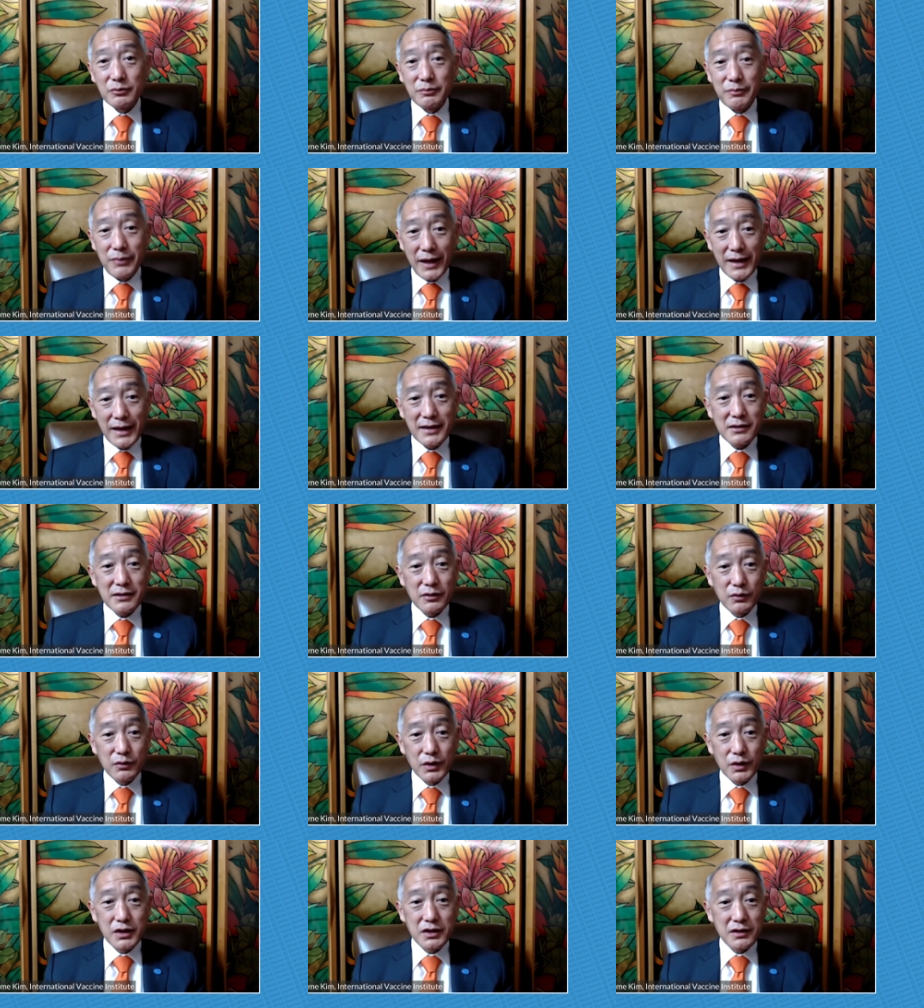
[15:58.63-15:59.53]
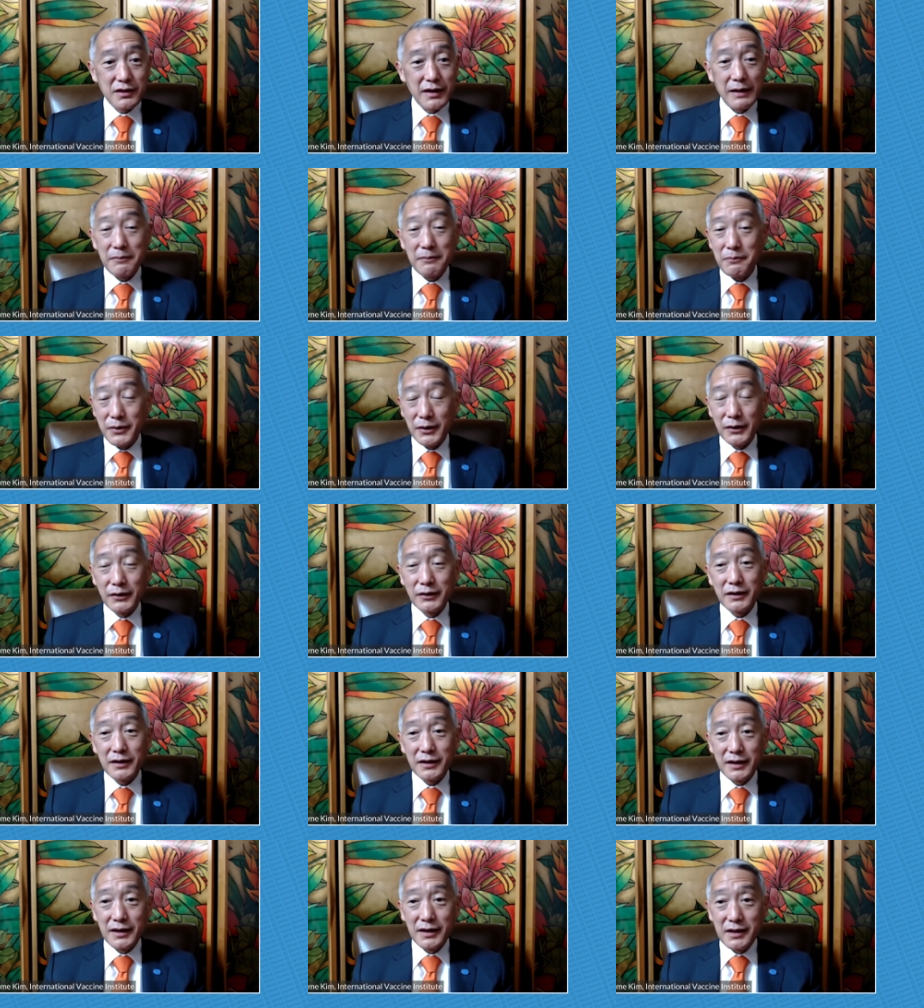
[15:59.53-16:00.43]
base in which they built
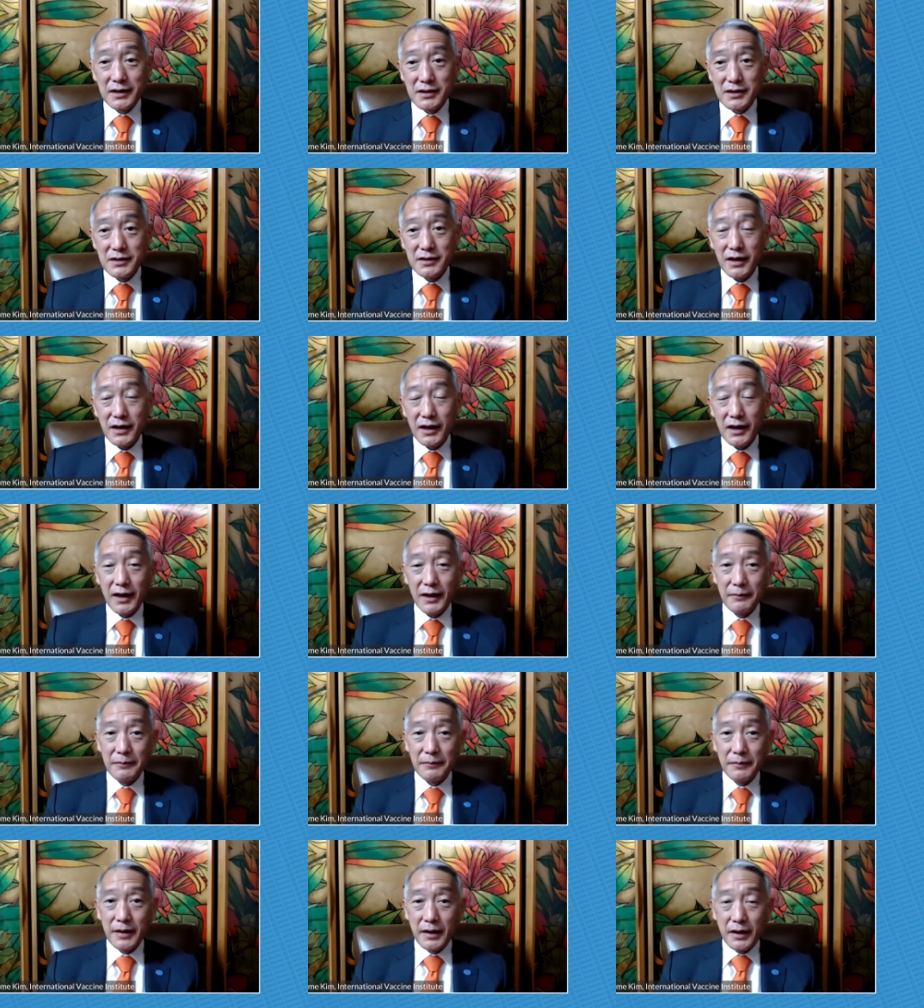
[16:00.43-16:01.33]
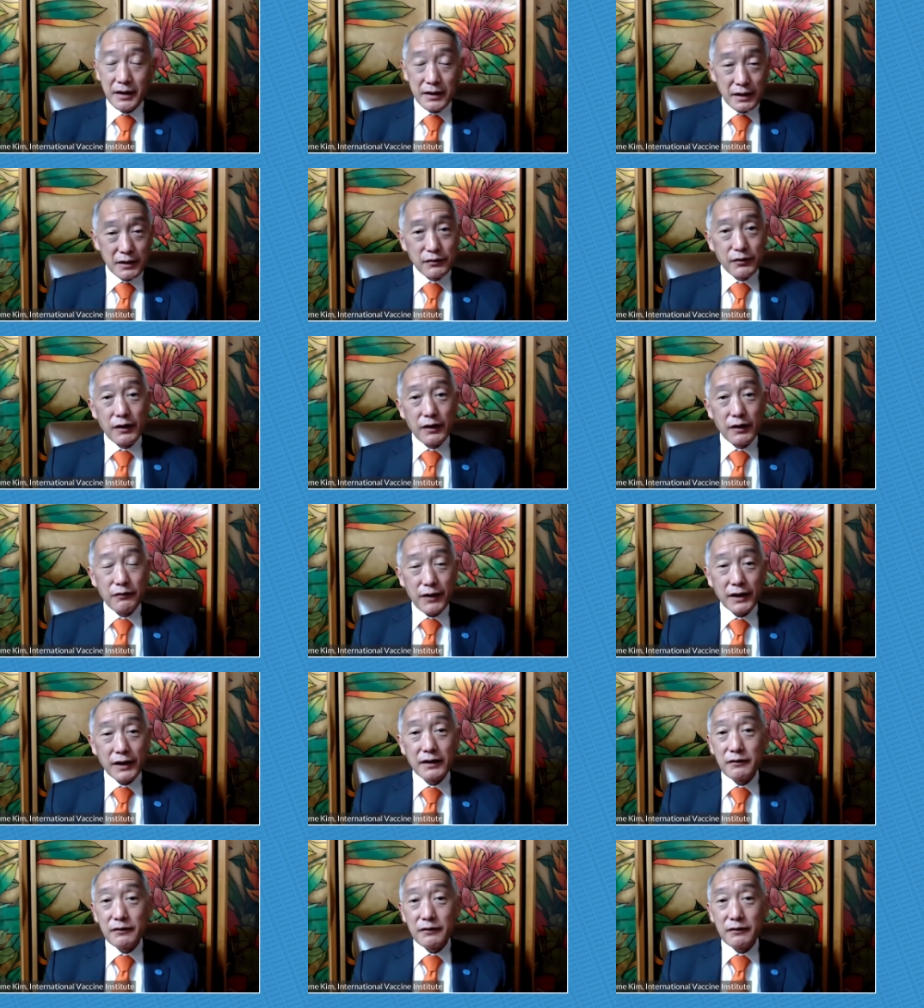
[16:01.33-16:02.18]
these um, these very effective